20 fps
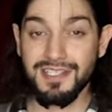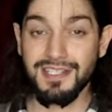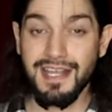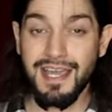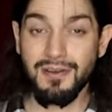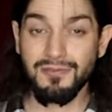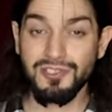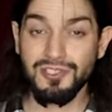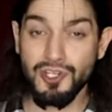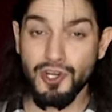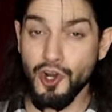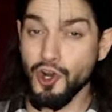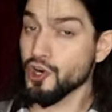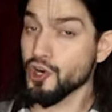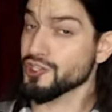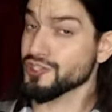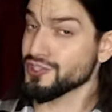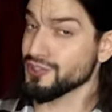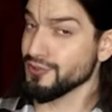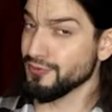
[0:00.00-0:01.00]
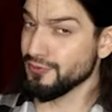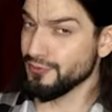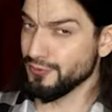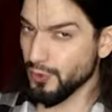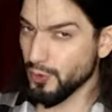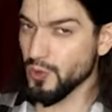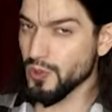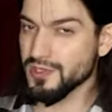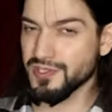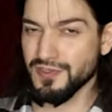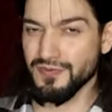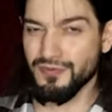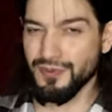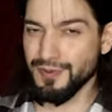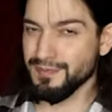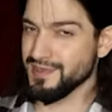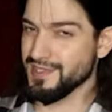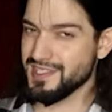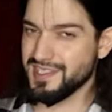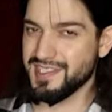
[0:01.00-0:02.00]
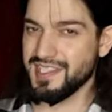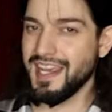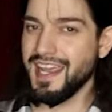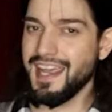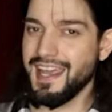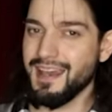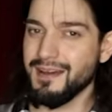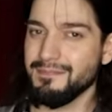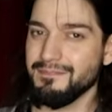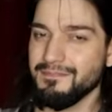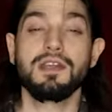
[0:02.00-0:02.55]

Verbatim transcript: announced her divorce from Sam,